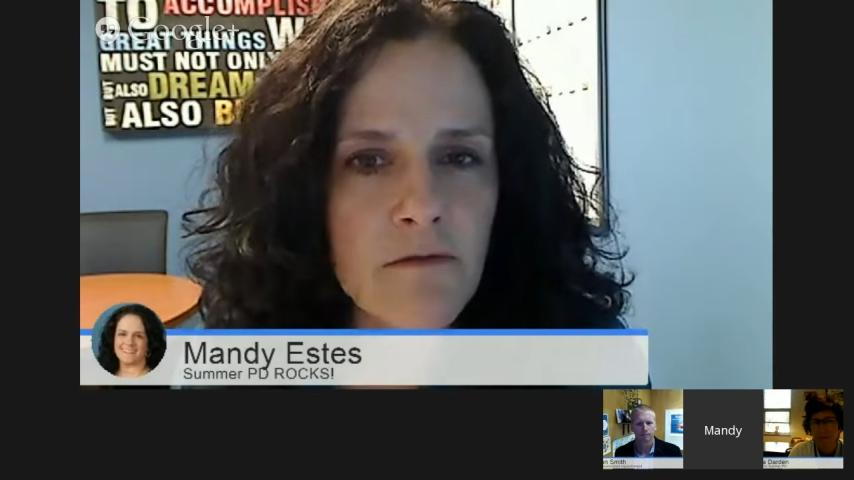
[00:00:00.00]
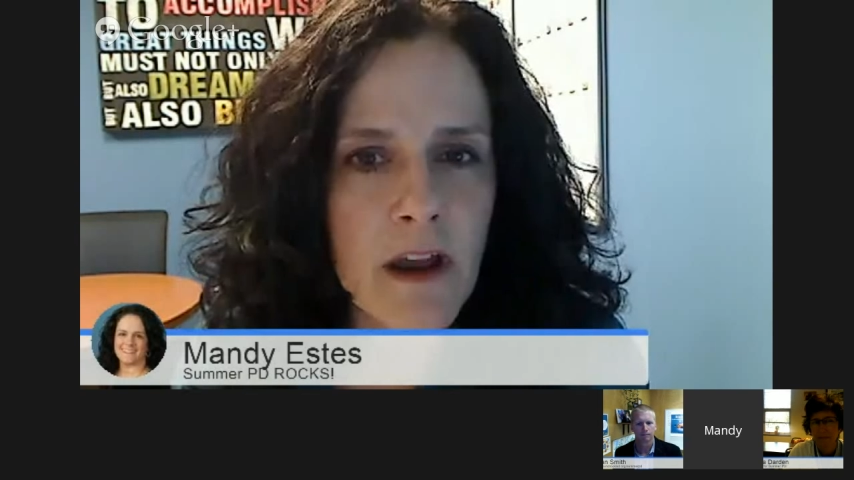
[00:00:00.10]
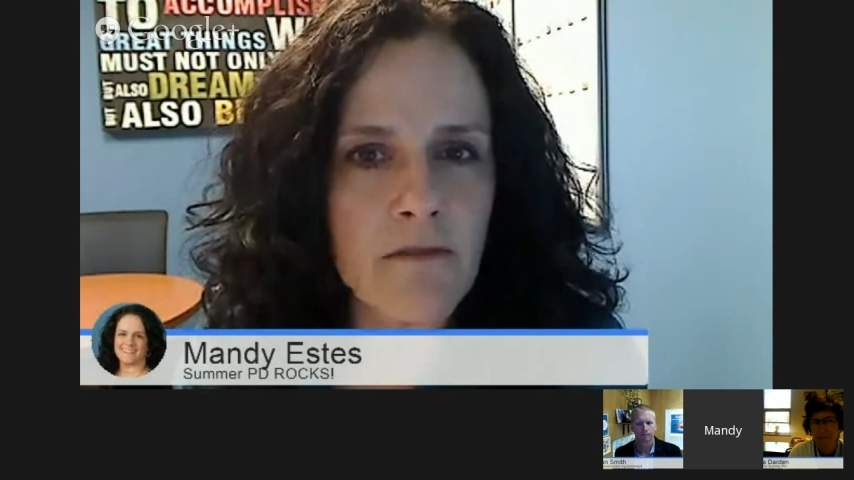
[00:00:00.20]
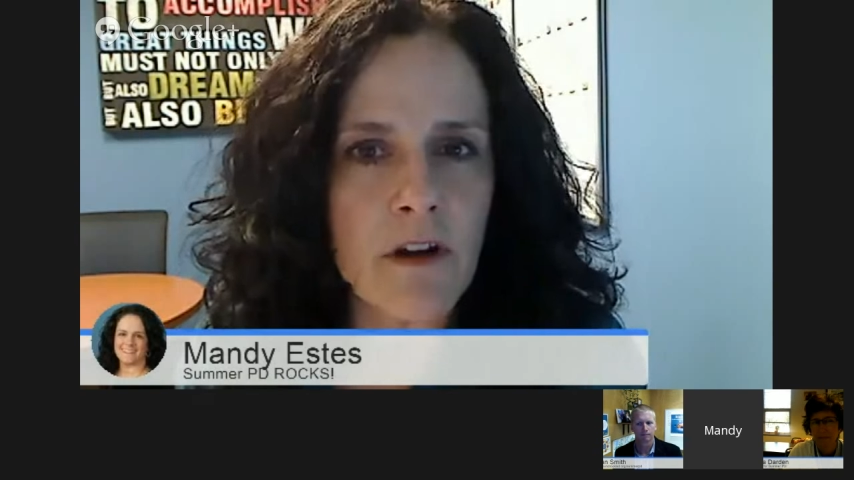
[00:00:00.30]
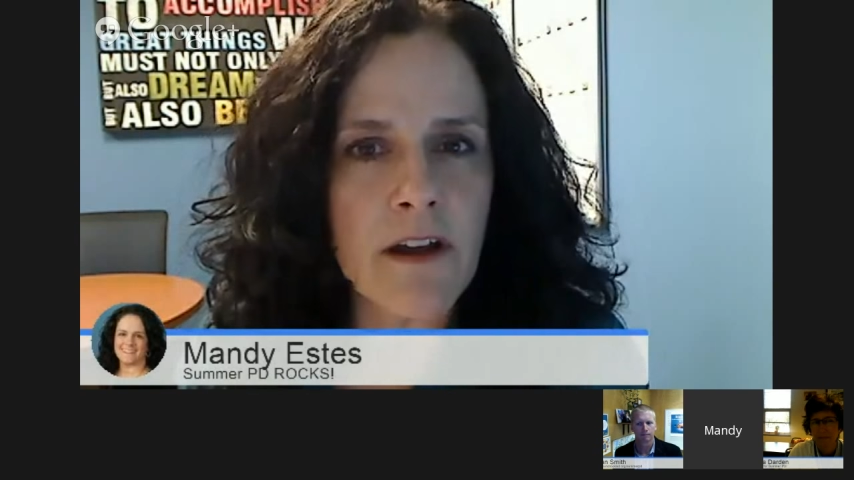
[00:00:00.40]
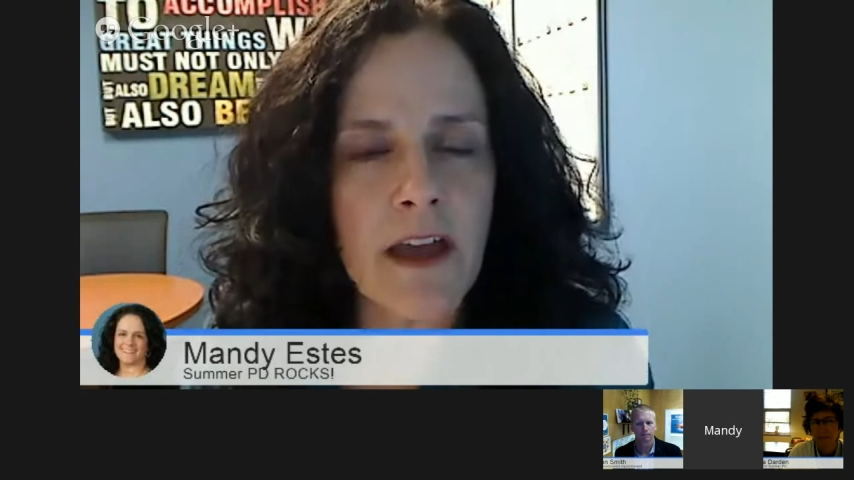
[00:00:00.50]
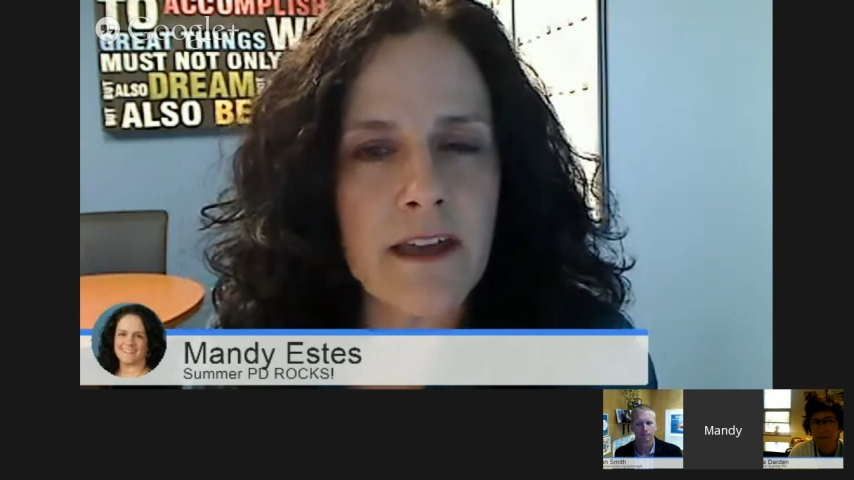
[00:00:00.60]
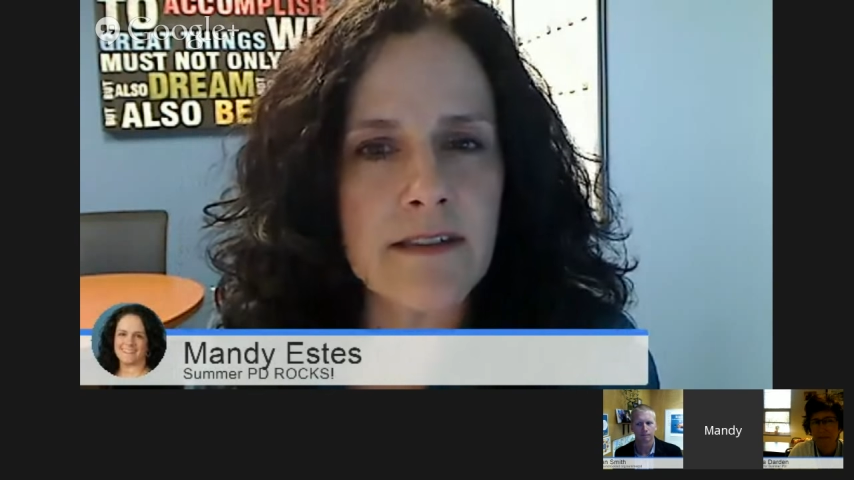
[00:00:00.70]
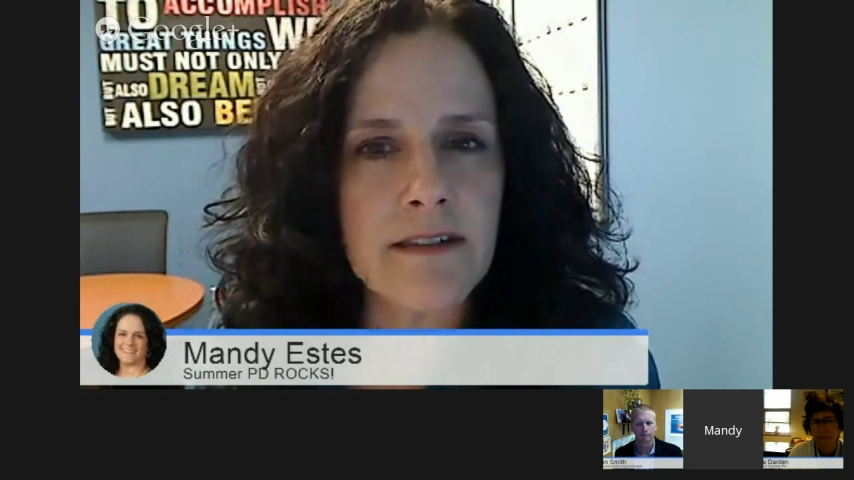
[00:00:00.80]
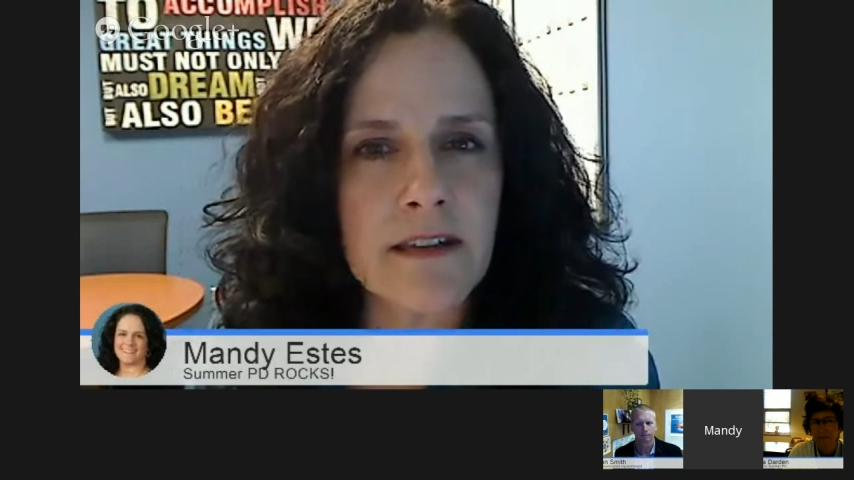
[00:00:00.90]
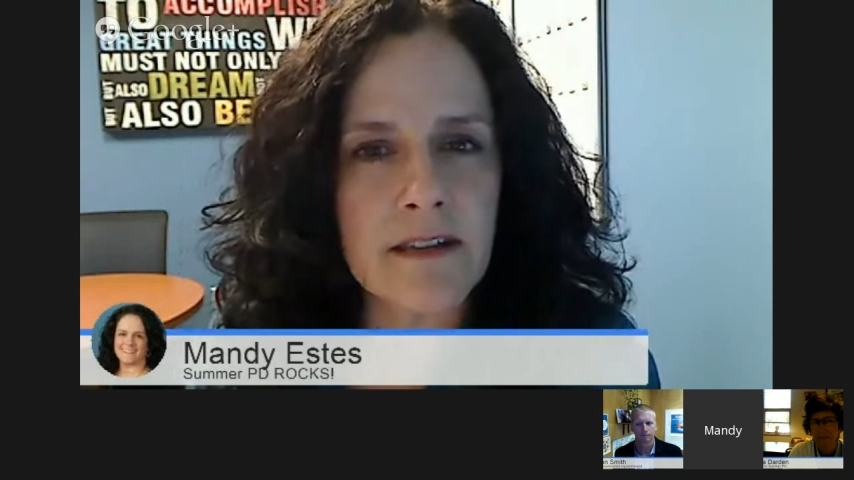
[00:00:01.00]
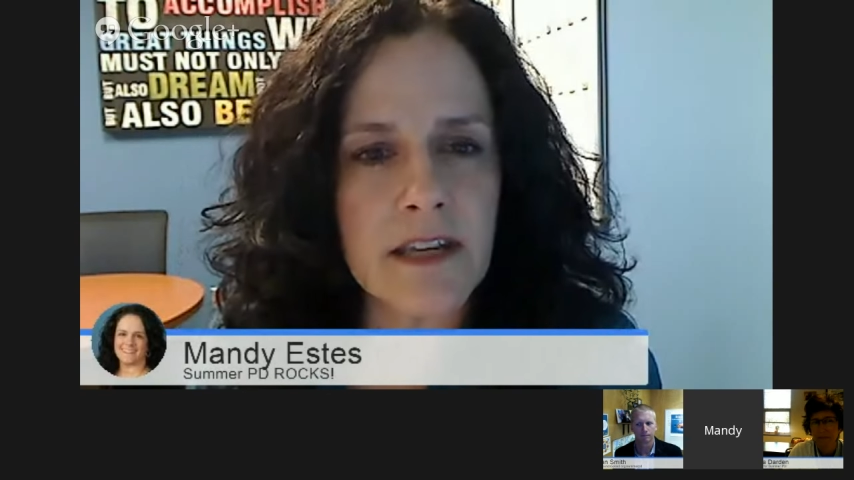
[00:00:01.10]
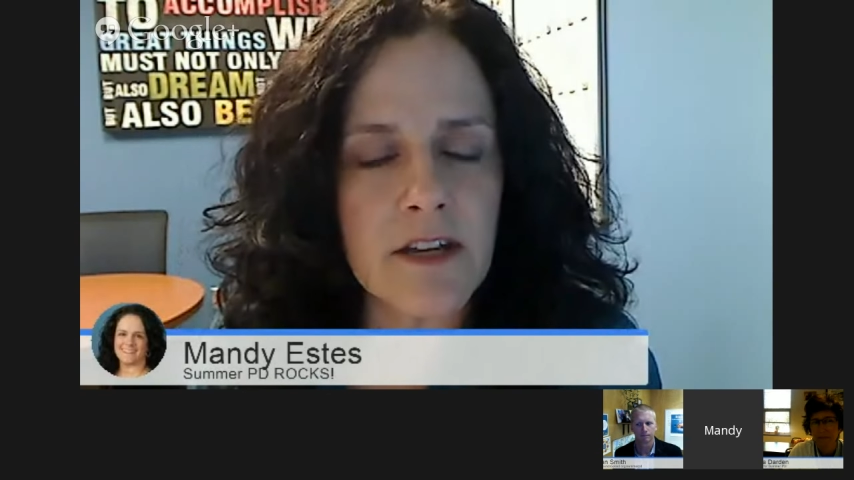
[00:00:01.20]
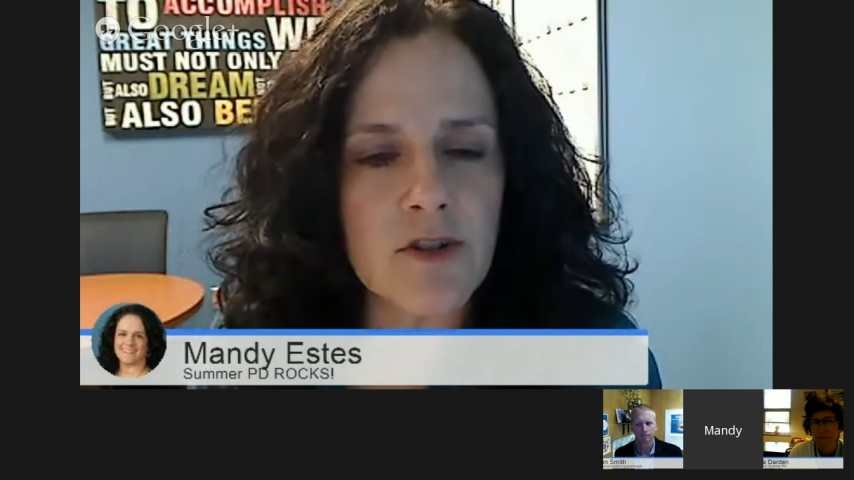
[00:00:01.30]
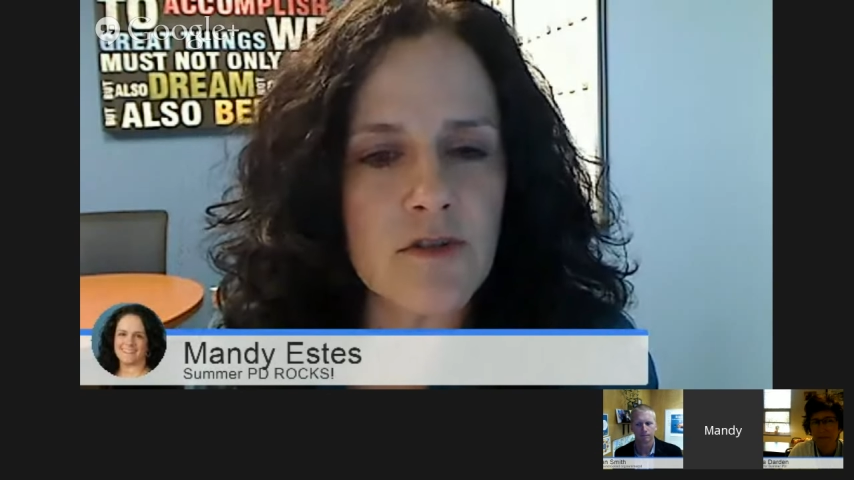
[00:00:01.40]
Round Rock ISD
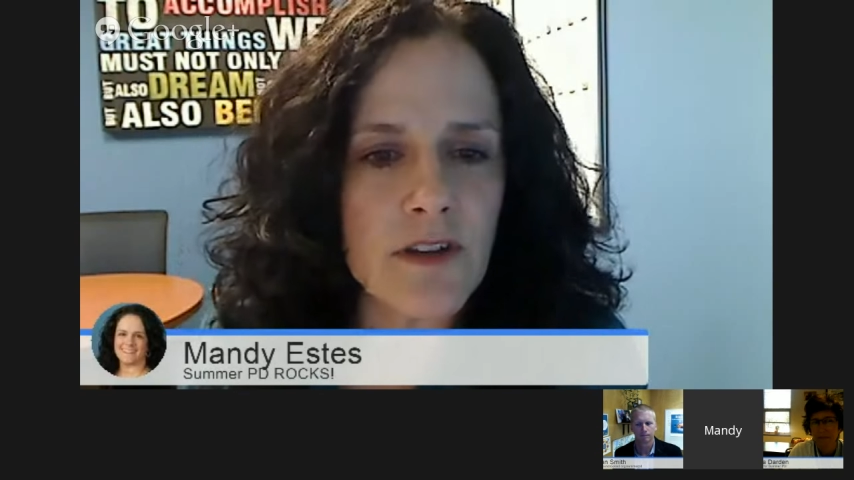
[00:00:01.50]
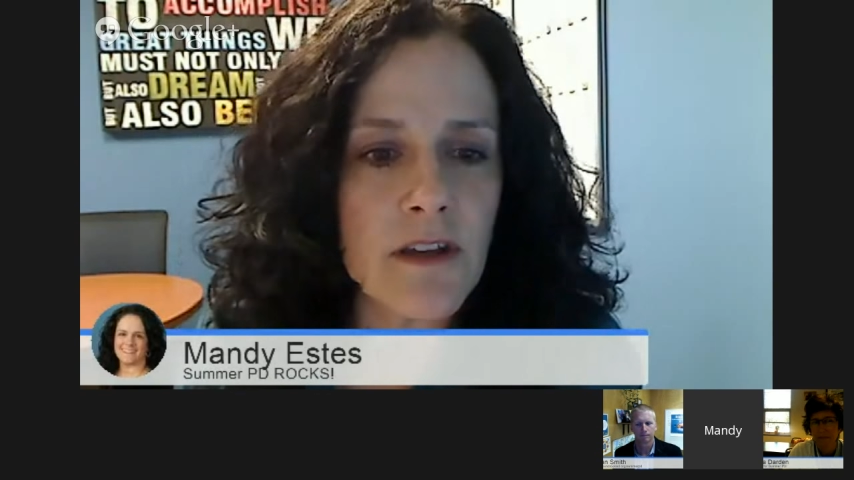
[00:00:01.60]
teachers